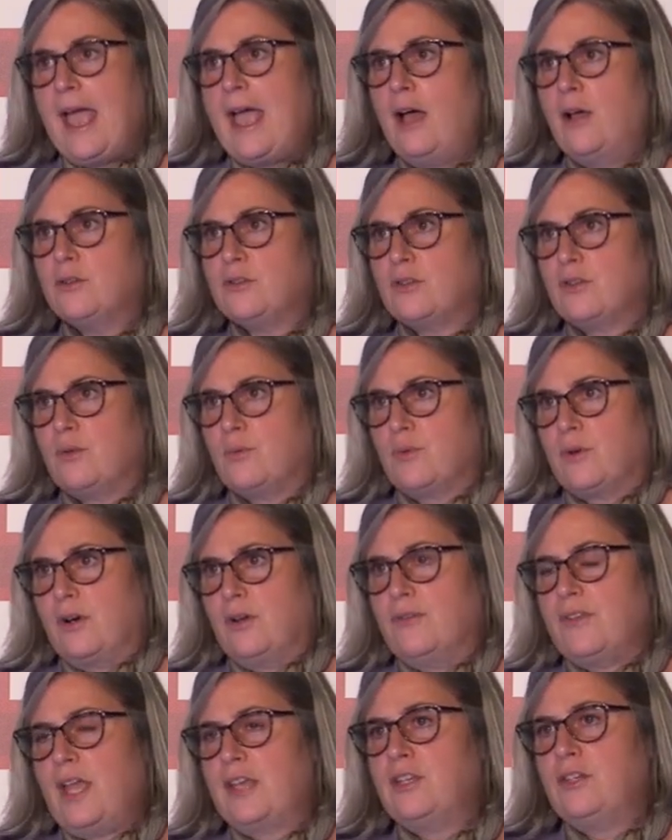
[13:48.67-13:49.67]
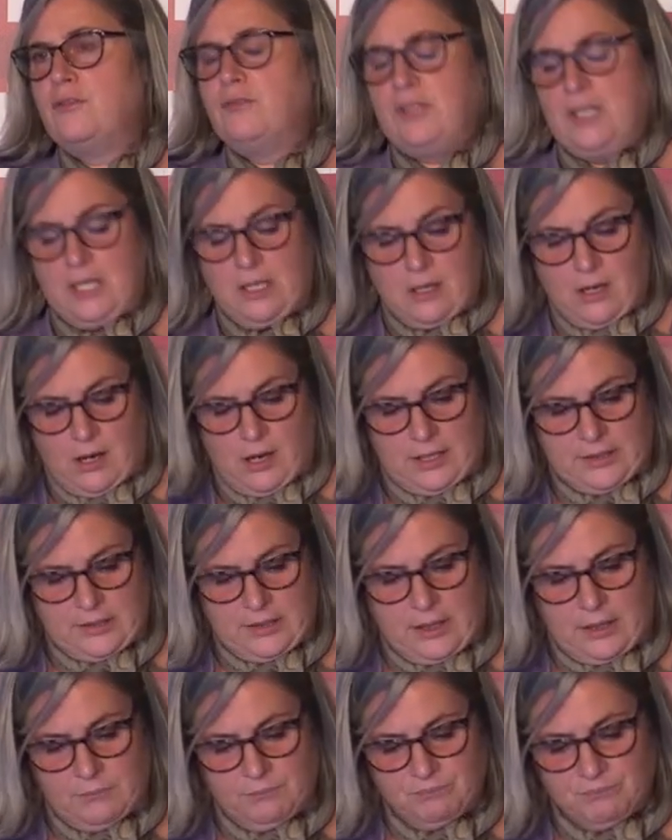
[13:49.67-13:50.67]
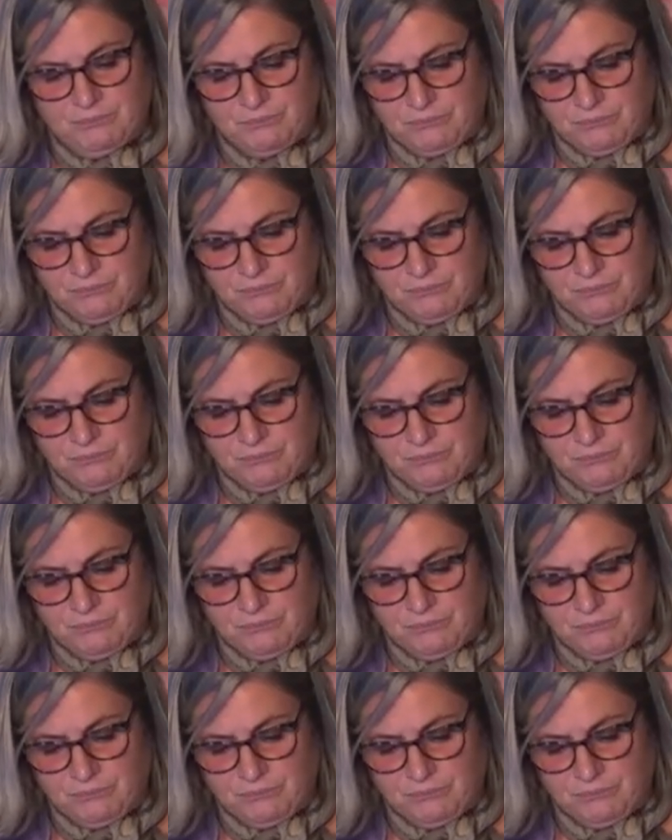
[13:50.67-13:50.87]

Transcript: out to the world, that unique content.